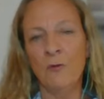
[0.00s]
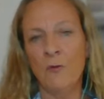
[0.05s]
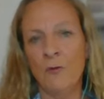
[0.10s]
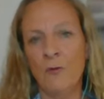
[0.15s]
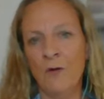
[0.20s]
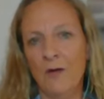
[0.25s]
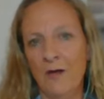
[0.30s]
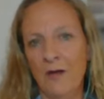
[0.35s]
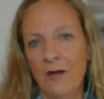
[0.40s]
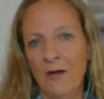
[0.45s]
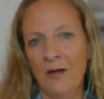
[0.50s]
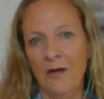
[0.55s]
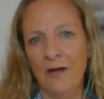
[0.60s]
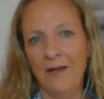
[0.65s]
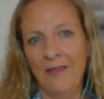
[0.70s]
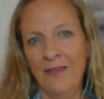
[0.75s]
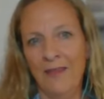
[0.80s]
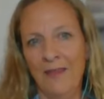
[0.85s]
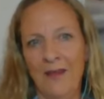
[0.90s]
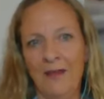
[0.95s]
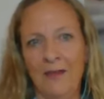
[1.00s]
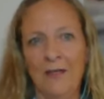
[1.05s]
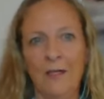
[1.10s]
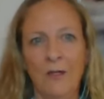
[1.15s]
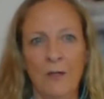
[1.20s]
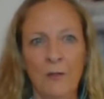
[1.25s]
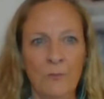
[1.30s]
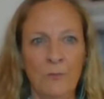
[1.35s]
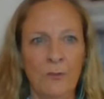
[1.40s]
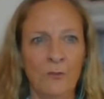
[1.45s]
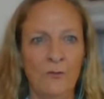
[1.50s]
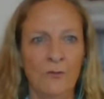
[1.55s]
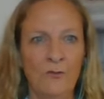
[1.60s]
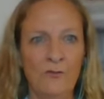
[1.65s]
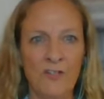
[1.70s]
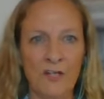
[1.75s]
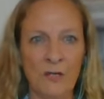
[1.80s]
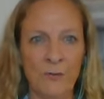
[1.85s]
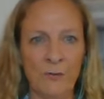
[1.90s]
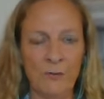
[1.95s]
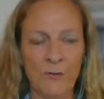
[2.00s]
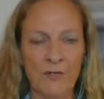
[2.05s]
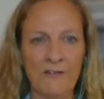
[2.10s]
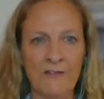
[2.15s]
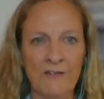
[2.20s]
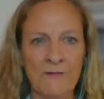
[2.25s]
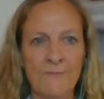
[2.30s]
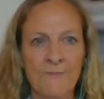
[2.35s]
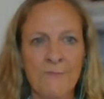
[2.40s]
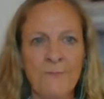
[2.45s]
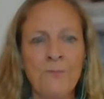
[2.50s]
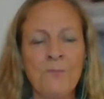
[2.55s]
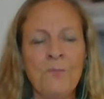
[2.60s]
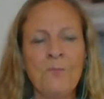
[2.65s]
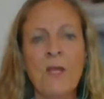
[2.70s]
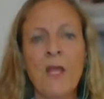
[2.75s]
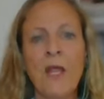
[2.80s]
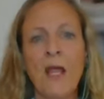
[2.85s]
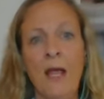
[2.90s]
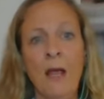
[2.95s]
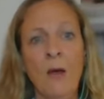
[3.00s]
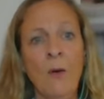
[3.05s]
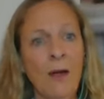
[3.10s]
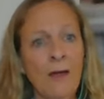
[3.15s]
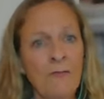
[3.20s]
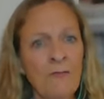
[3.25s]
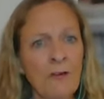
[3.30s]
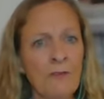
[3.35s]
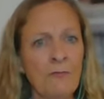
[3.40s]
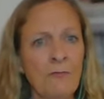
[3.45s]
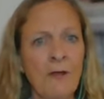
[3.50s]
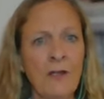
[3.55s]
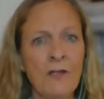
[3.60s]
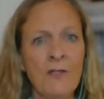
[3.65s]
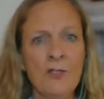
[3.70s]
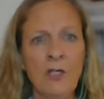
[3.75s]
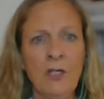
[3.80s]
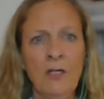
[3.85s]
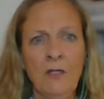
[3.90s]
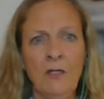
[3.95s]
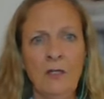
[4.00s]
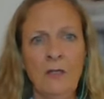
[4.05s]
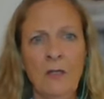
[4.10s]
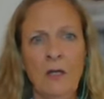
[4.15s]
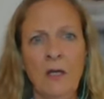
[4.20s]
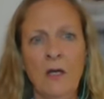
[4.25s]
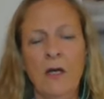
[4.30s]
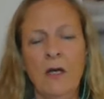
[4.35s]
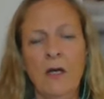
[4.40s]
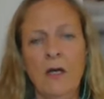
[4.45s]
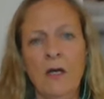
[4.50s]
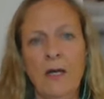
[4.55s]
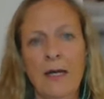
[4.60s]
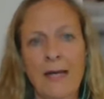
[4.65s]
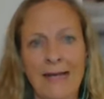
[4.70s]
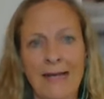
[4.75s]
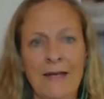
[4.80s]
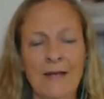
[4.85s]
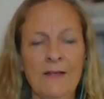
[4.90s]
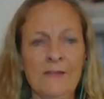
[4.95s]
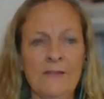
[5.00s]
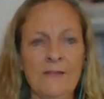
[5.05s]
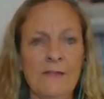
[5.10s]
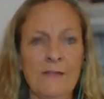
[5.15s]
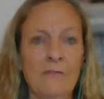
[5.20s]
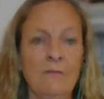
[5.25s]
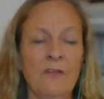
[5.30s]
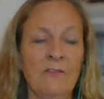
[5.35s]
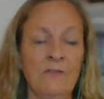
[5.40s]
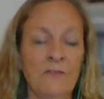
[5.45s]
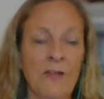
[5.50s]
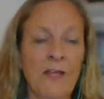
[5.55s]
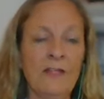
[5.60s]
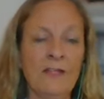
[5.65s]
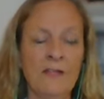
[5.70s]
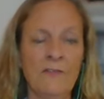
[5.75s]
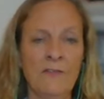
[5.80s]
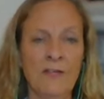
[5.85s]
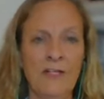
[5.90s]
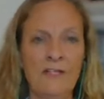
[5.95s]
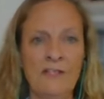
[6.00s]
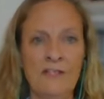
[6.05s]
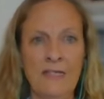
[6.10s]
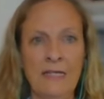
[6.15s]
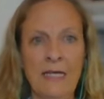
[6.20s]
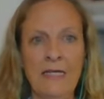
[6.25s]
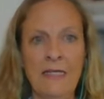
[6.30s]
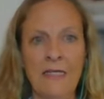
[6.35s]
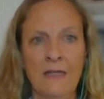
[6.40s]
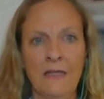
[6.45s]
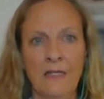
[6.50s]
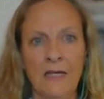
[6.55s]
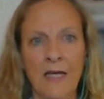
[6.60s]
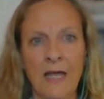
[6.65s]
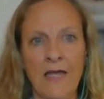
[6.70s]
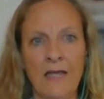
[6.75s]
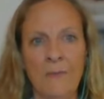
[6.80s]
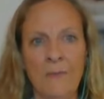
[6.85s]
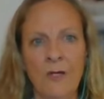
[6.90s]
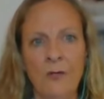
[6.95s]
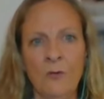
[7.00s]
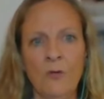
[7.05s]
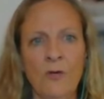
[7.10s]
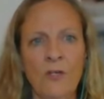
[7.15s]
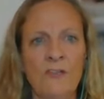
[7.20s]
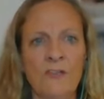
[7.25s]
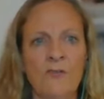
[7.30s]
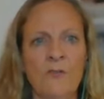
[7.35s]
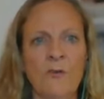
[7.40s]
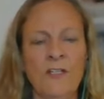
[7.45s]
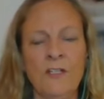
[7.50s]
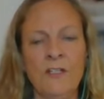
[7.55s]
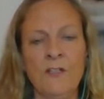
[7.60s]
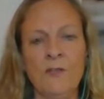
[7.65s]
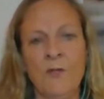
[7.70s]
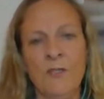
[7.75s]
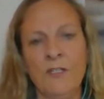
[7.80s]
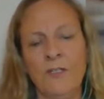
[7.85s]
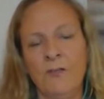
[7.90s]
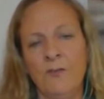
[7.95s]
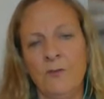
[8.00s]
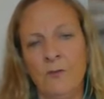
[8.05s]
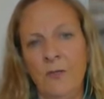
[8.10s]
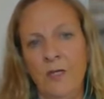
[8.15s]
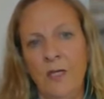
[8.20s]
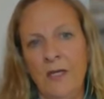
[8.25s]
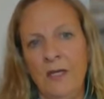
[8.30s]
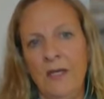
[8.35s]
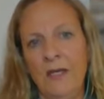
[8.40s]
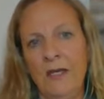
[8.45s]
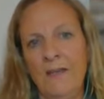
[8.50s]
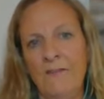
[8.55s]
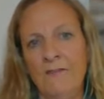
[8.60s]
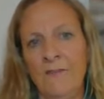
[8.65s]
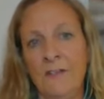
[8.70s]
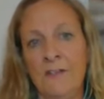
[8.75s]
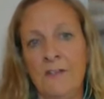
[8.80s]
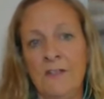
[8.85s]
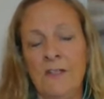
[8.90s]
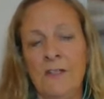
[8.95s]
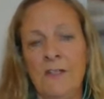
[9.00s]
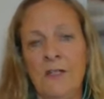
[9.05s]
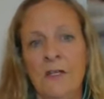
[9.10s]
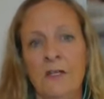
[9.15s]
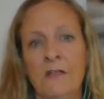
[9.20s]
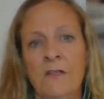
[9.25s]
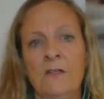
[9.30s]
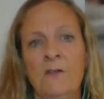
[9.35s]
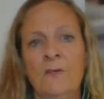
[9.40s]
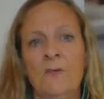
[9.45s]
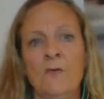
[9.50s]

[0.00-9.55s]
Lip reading: for their global terrorism. However, French Hill has effectively skin in the game. In August 2023, he visited